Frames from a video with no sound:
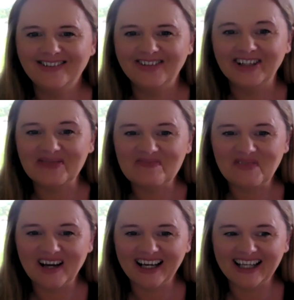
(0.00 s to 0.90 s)
Welcome
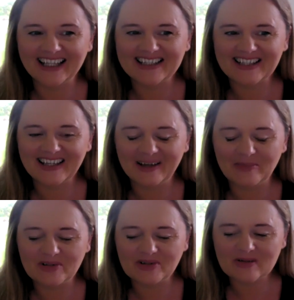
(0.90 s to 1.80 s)
back. It's
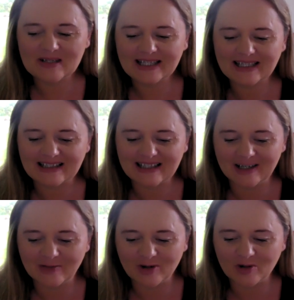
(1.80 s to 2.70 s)
episode
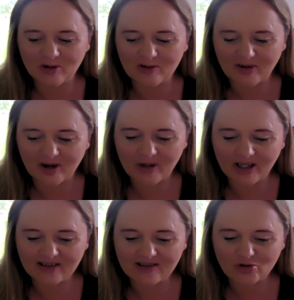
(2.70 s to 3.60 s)
16 of our
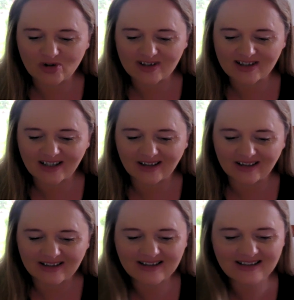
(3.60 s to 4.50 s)
Neuro-affirming social
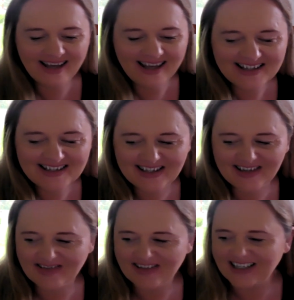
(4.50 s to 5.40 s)
skills
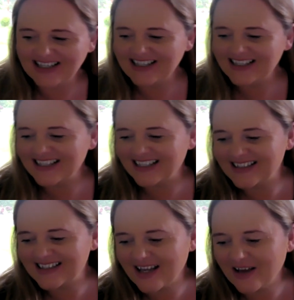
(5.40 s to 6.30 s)
series.
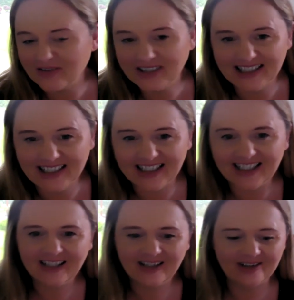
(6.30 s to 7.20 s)
It's
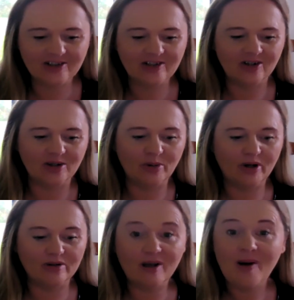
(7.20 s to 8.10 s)
Evaleen here to talk
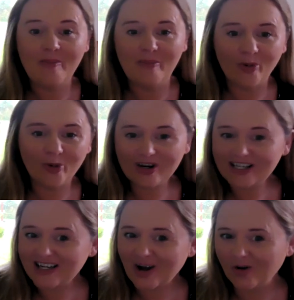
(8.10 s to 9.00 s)
about more
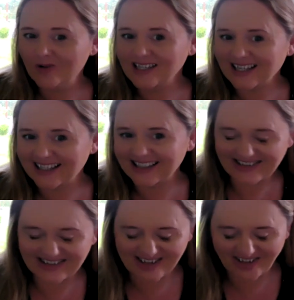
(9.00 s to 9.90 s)
decoding.
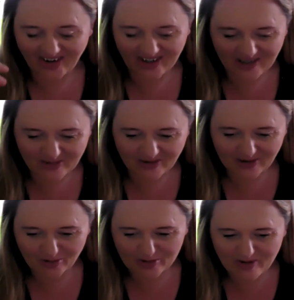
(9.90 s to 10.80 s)
So this is the third episode
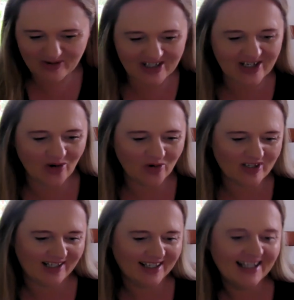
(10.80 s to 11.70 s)
in the row about
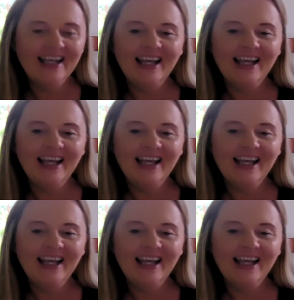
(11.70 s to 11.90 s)
decoding.